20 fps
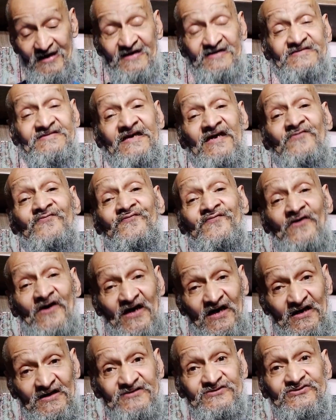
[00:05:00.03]
he did
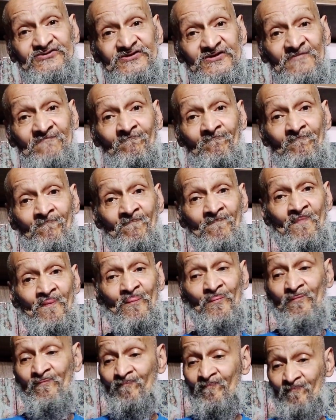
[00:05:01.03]
for us
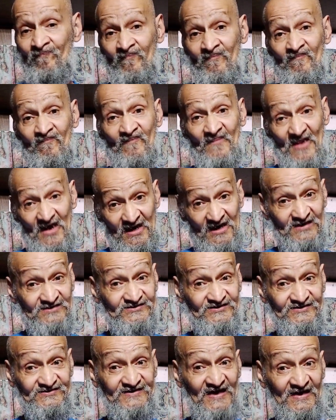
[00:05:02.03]

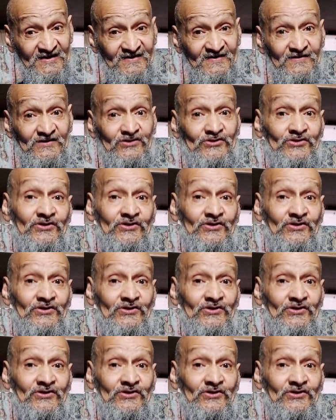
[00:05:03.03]
in the death of the